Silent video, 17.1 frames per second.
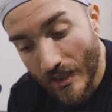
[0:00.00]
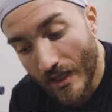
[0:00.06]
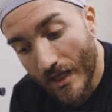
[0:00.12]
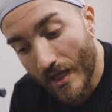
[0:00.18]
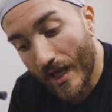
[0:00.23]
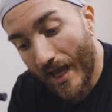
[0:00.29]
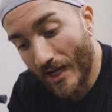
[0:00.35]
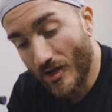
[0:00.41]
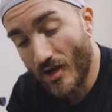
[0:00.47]

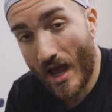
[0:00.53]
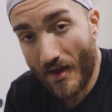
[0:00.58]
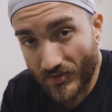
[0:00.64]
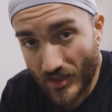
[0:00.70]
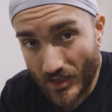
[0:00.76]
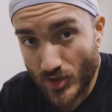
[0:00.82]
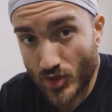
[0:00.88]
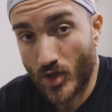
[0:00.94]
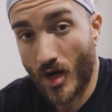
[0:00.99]
and you have
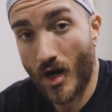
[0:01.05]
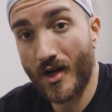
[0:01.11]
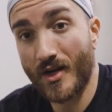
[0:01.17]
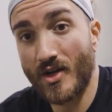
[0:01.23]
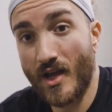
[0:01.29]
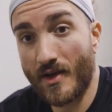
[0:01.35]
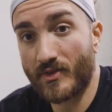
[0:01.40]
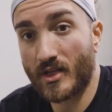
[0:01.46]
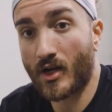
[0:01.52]
to get stronger,
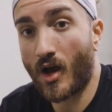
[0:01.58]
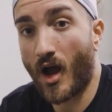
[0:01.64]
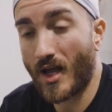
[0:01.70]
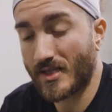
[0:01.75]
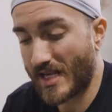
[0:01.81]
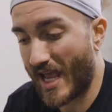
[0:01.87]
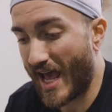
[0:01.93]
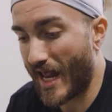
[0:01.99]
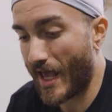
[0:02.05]
and you have to
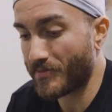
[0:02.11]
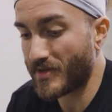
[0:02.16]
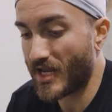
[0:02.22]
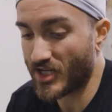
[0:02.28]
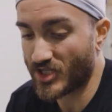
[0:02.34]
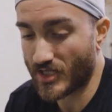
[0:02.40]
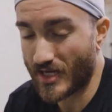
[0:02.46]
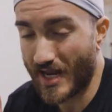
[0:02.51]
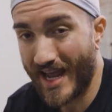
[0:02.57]
cause
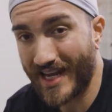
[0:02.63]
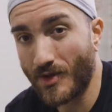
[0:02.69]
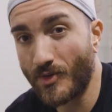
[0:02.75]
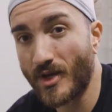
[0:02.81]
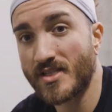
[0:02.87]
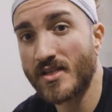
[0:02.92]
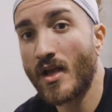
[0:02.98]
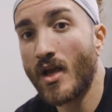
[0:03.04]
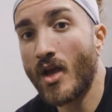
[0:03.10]
adaptation.
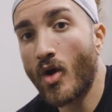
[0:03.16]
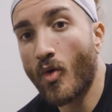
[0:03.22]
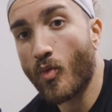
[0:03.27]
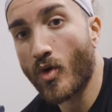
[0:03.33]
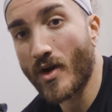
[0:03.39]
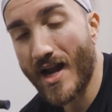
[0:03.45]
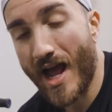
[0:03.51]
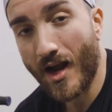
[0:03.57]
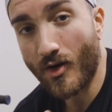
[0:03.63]
Anyways,
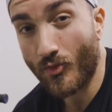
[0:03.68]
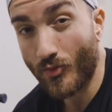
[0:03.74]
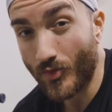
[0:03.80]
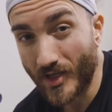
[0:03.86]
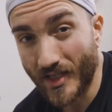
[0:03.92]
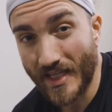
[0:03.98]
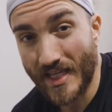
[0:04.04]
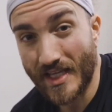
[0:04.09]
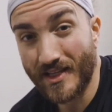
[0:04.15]
we're not
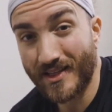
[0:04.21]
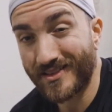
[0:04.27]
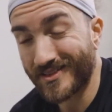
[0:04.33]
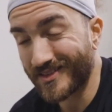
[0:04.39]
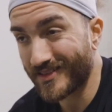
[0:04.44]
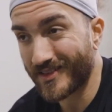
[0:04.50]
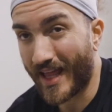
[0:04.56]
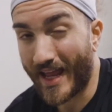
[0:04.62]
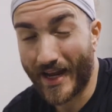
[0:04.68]
really
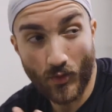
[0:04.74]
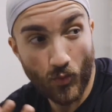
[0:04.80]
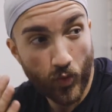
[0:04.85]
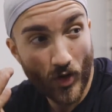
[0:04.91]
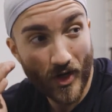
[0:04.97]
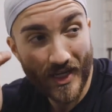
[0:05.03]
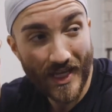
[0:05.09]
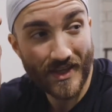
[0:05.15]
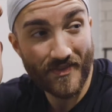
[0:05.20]
like
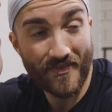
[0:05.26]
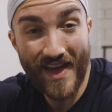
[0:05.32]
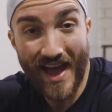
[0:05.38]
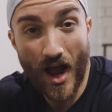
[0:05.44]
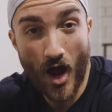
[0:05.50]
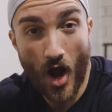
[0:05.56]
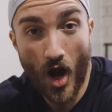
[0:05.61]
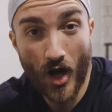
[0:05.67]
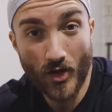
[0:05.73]
working
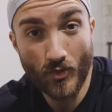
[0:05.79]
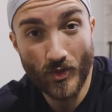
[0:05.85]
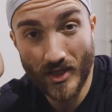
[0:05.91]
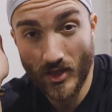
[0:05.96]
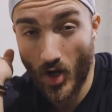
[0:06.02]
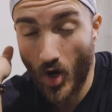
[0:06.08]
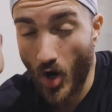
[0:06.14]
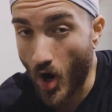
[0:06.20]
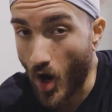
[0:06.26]
that hard with
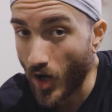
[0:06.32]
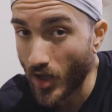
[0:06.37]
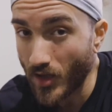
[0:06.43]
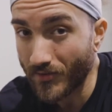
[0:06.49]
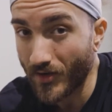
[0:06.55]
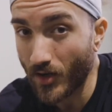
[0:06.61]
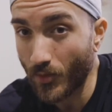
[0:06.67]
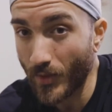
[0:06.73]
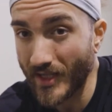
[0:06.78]
all
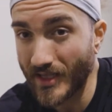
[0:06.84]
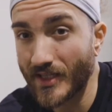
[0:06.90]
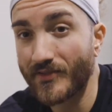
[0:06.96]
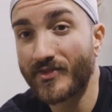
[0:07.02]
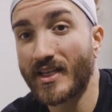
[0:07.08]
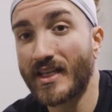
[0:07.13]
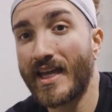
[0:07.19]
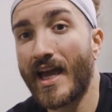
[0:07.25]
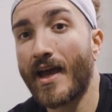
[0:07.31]
of our
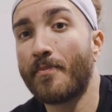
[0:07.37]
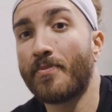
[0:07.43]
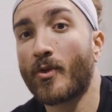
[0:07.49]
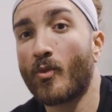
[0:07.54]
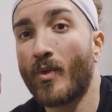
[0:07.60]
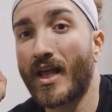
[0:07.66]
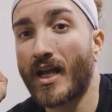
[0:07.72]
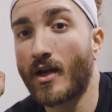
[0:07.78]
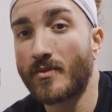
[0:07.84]
weightlifting yet.
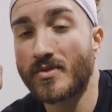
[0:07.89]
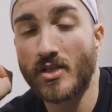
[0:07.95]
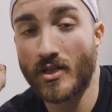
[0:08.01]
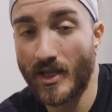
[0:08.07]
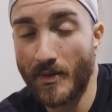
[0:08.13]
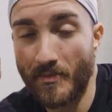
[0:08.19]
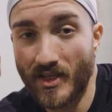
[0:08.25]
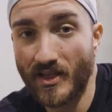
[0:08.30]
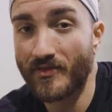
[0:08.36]
When it comes to
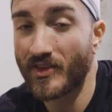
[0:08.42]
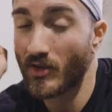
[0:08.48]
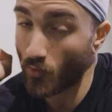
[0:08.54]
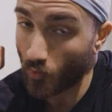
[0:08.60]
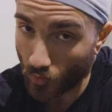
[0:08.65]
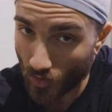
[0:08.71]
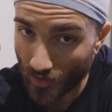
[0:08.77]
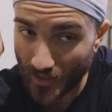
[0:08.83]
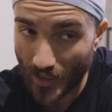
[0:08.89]
Olympic
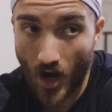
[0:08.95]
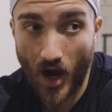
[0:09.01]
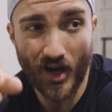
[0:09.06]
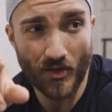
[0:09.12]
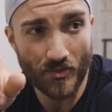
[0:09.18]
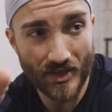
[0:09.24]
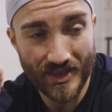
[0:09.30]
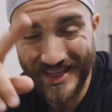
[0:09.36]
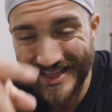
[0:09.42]
lifting, we're working
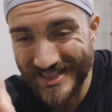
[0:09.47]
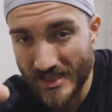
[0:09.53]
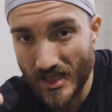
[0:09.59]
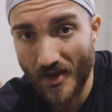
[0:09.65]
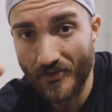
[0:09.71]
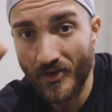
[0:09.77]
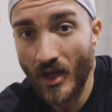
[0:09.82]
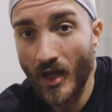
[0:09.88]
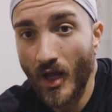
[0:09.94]
hard. But this
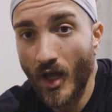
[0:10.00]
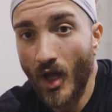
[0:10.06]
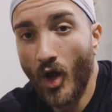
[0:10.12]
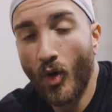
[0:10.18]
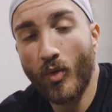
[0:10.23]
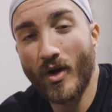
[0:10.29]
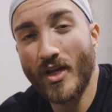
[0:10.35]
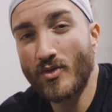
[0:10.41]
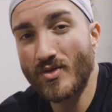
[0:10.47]
stuff,
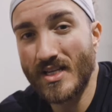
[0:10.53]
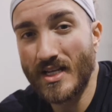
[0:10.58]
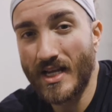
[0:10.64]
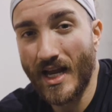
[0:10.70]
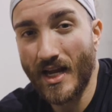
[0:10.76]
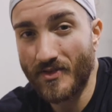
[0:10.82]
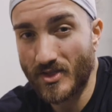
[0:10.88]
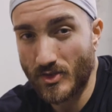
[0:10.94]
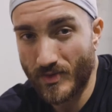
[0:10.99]
we're using
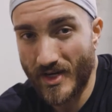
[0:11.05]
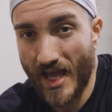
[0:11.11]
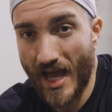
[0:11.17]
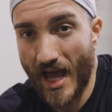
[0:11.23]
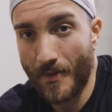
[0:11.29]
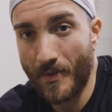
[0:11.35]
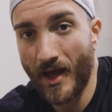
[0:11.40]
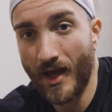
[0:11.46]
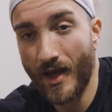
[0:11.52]
kind of as
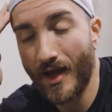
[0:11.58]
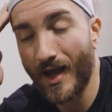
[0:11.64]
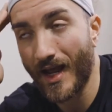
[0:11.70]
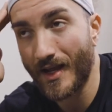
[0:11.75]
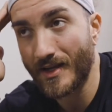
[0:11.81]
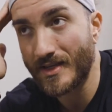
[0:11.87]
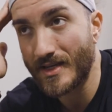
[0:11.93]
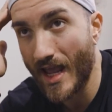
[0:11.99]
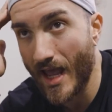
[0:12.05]
rehab.
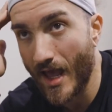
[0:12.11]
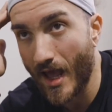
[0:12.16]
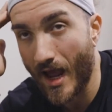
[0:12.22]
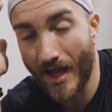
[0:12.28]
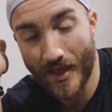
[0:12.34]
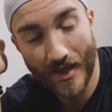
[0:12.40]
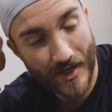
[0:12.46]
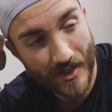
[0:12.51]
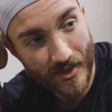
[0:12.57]

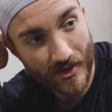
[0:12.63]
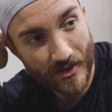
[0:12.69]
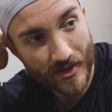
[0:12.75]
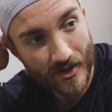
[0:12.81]
I like